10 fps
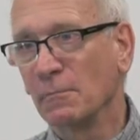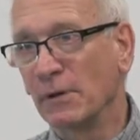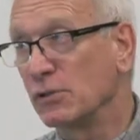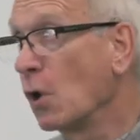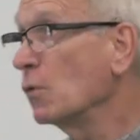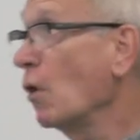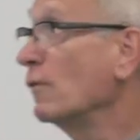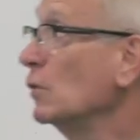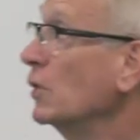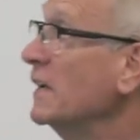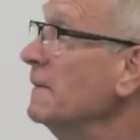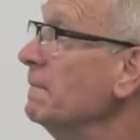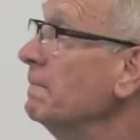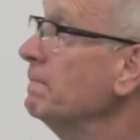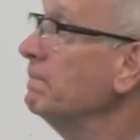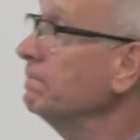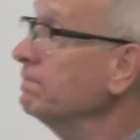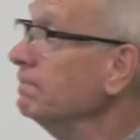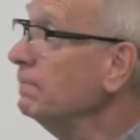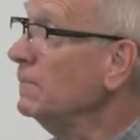But don't overlook it
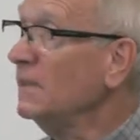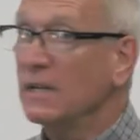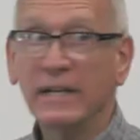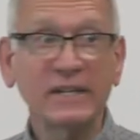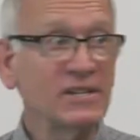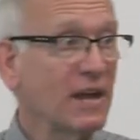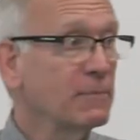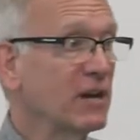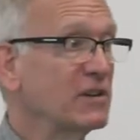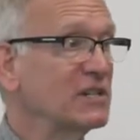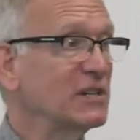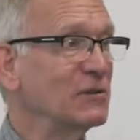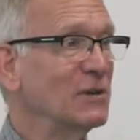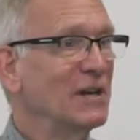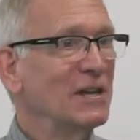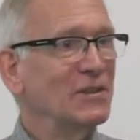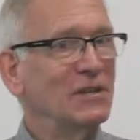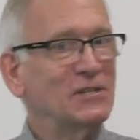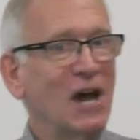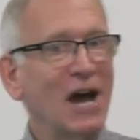because I am guarantee you the
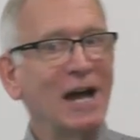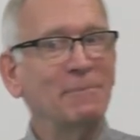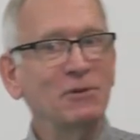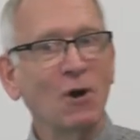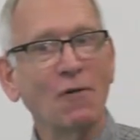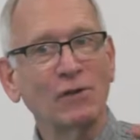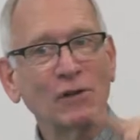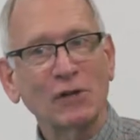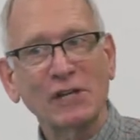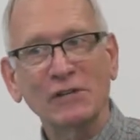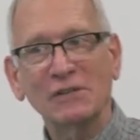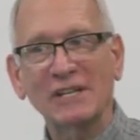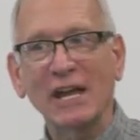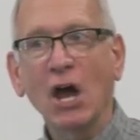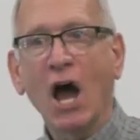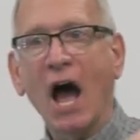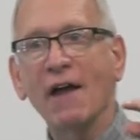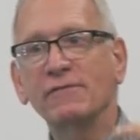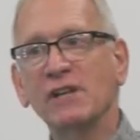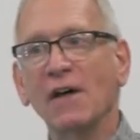time you overlook it and you say,
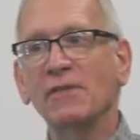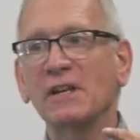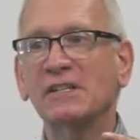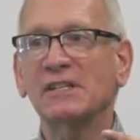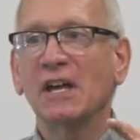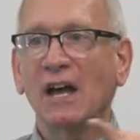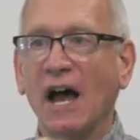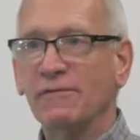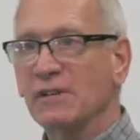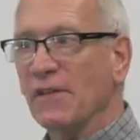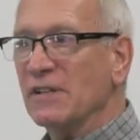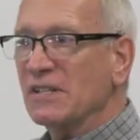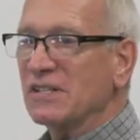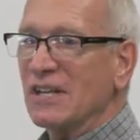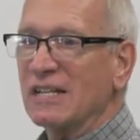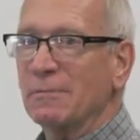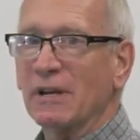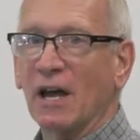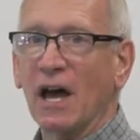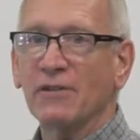I've done this, I've done this
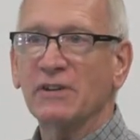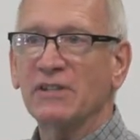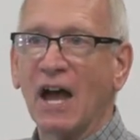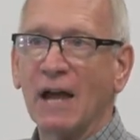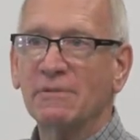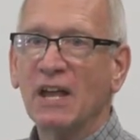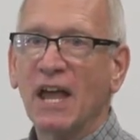assessment a hundred times